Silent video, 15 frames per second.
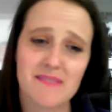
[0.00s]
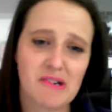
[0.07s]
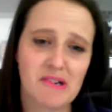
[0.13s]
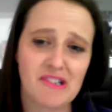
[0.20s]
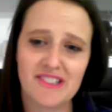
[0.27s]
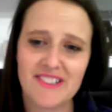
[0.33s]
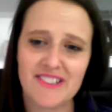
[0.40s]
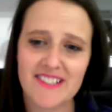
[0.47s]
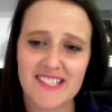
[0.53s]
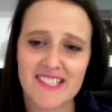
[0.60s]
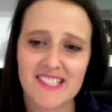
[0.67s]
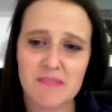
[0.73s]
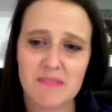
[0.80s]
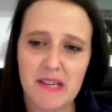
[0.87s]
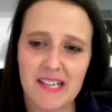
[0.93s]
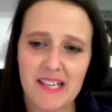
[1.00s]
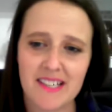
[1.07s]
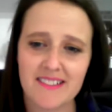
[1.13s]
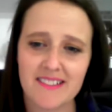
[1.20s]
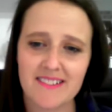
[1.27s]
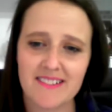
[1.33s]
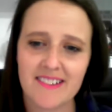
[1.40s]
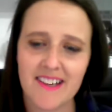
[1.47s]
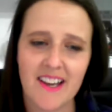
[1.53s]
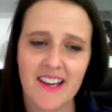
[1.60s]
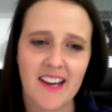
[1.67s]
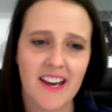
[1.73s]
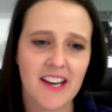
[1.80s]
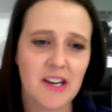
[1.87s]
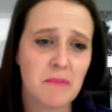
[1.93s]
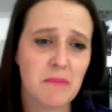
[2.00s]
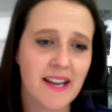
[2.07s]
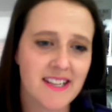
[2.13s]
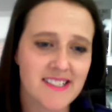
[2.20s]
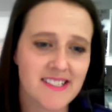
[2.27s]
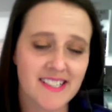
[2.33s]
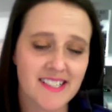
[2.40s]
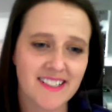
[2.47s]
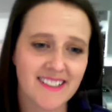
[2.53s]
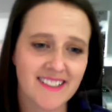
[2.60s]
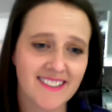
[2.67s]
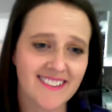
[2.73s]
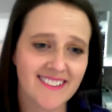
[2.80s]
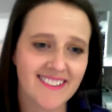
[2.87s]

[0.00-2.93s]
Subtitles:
Paul. This has been an amazing